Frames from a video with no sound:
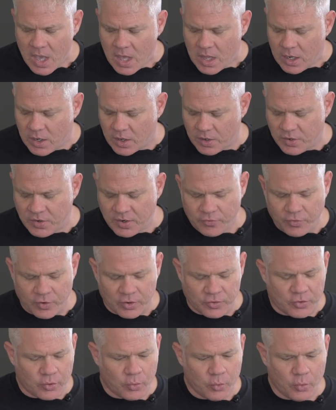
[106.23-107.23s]
The
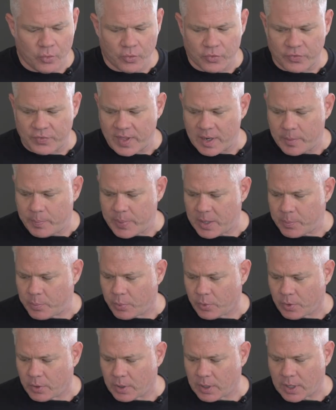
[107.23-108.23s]
different tools that
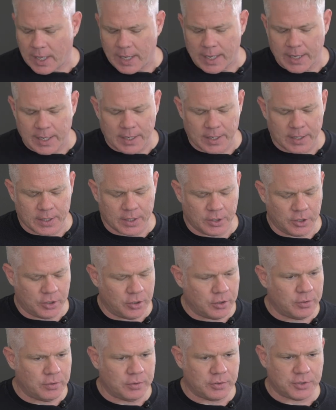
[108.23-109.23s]
people
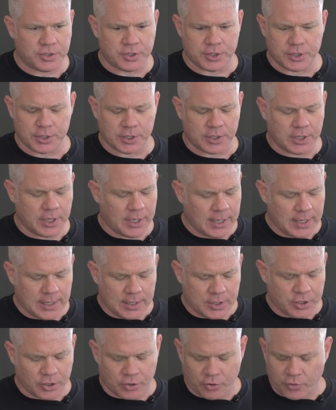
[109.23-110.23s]
use
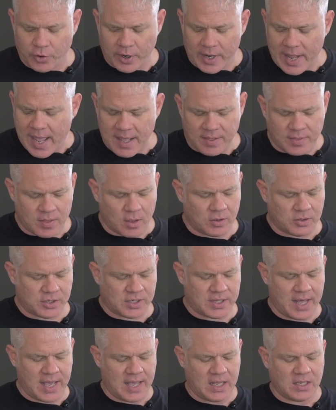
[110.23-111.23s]
to create those
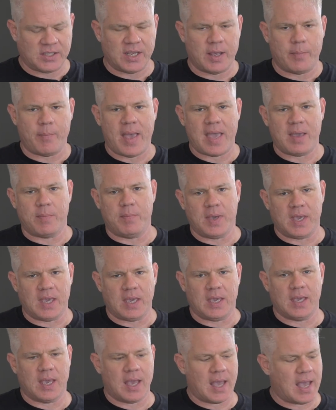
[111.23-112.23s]
things, it may
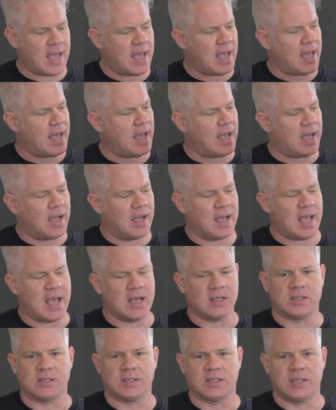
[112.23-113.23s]
be
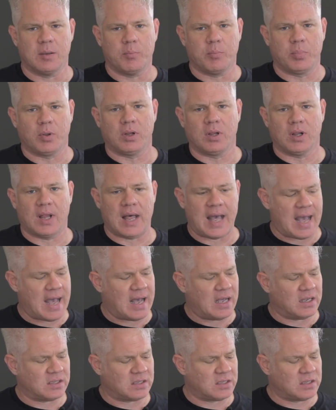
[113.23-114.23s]
as simple
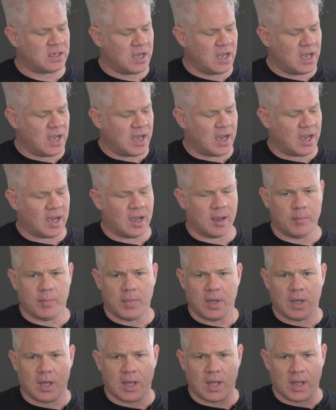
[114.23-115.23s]
as an
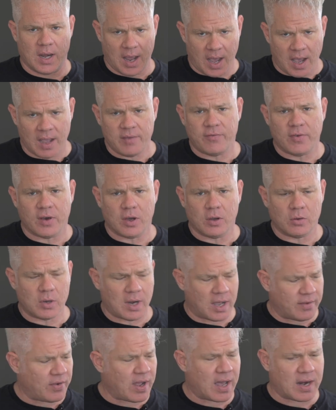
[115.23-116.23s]
iPhone.
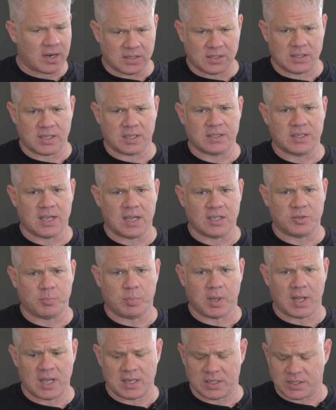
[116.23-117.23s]
I've got a 6S
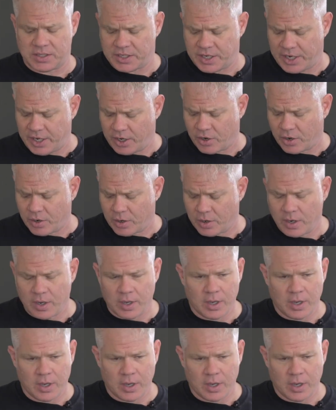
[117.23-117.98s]
Plus here,